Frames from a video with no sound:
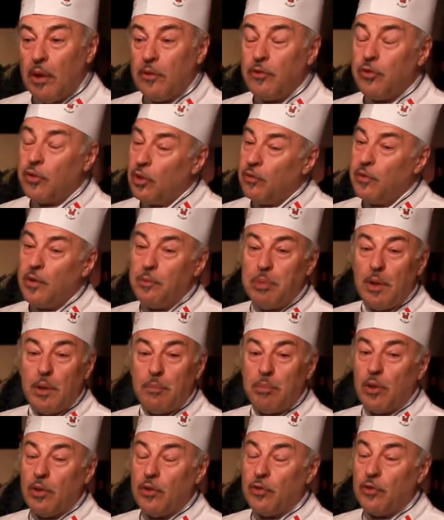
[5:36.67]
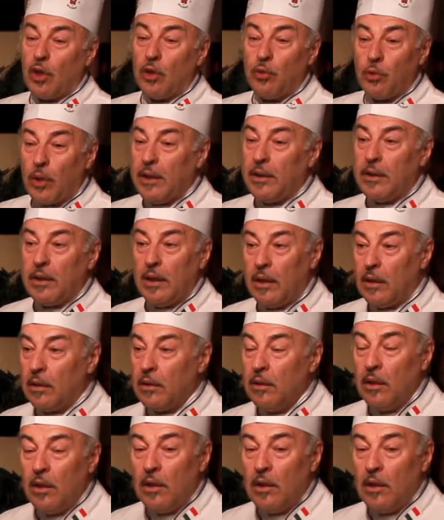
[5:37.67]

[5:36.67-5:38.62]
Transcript: And serving people is a great thing.